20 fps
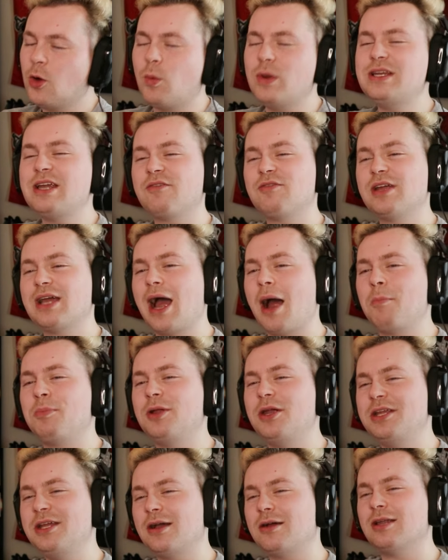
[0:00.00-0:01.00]
We definitely got
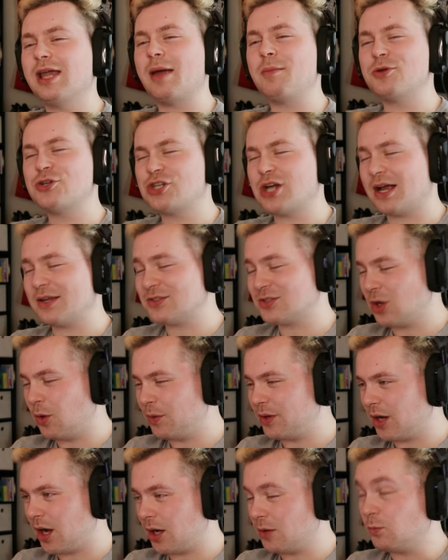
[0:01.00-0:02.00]
plenty of glamour shots
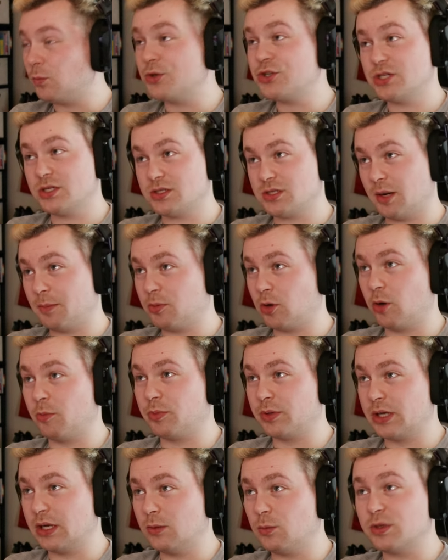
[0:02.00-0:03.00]
going on, which is
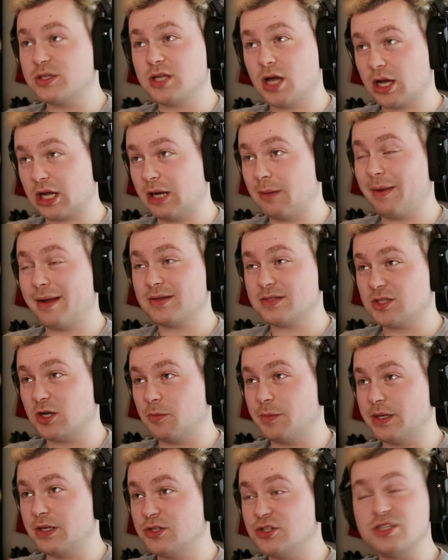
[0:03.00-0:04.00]
appropriate. We're talking about
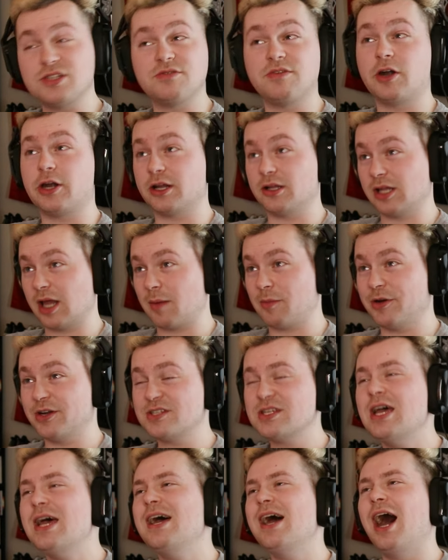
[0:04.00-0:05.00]
Somi. She's very glamorous.